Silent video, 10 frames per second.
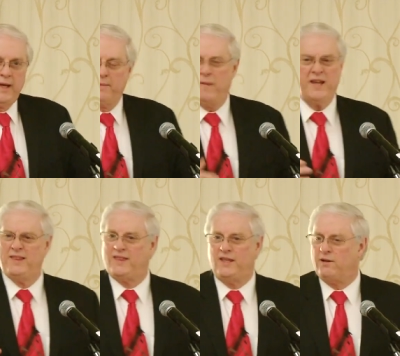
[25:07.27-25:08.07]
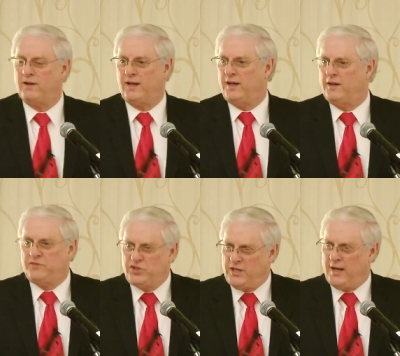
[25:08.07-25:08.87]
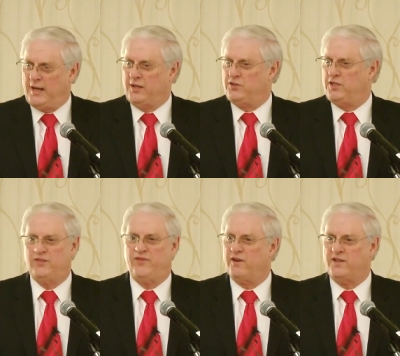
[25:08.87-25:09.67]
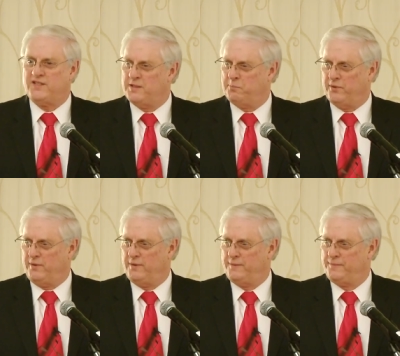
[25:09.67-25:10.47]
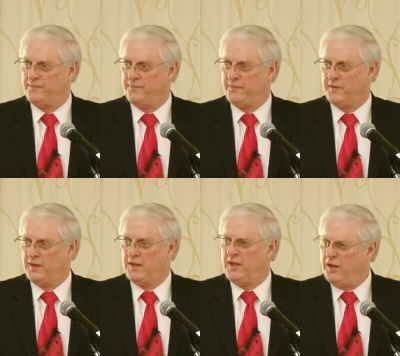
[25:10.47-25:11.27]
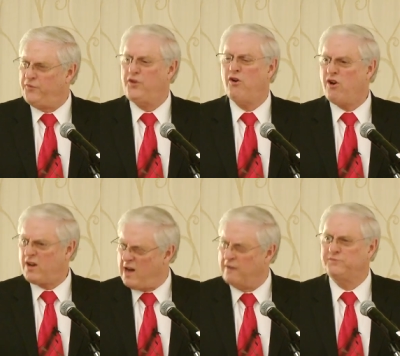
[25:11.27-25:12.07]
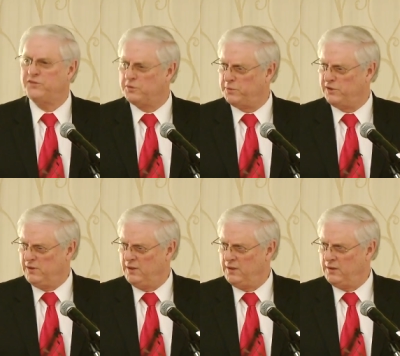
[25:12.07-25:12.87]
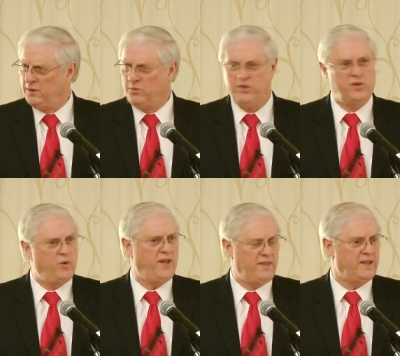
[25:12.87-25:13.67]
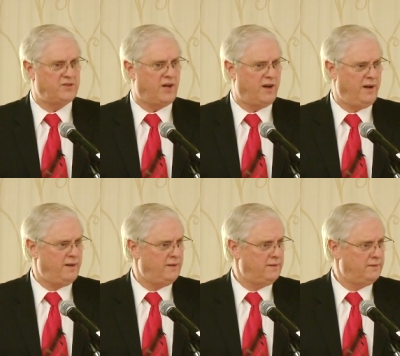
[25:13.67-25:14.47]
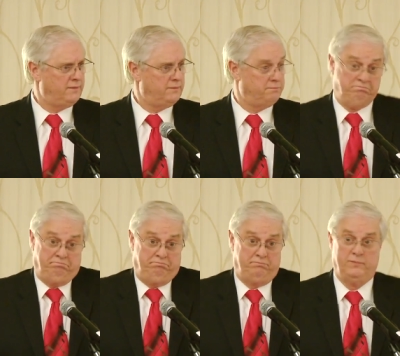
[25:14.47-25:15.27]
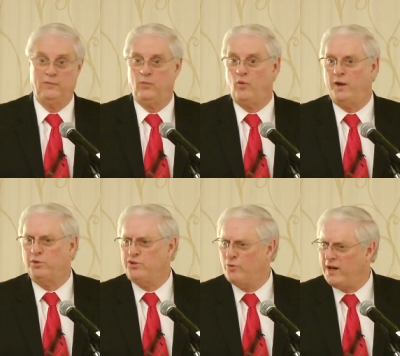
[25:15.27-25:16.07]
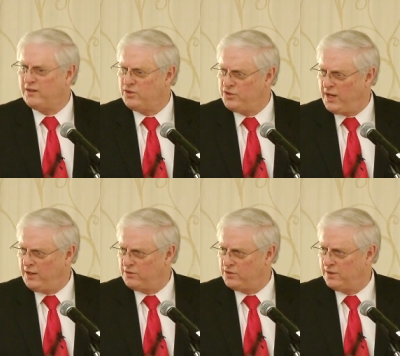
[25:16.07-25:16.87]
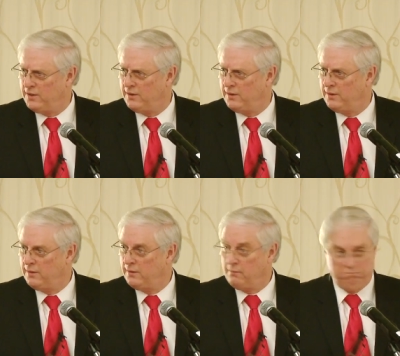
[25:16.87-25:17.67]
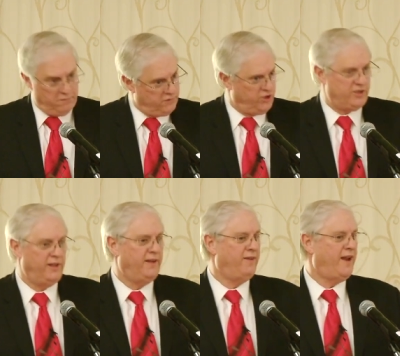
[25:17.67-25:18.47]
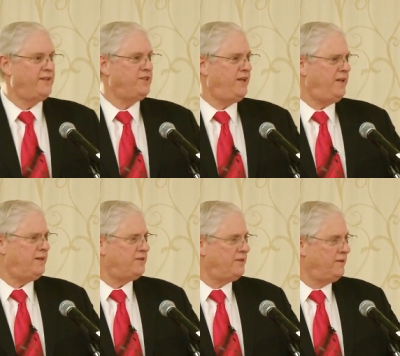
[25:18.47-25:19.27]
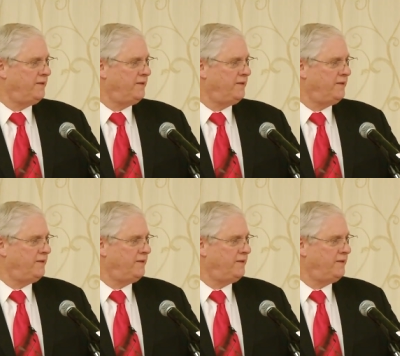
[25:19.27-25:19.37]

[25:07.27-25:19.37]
My theory of change is very simple. If you're comfortable with the way things are, why would you want it to change? Just leave it as it is.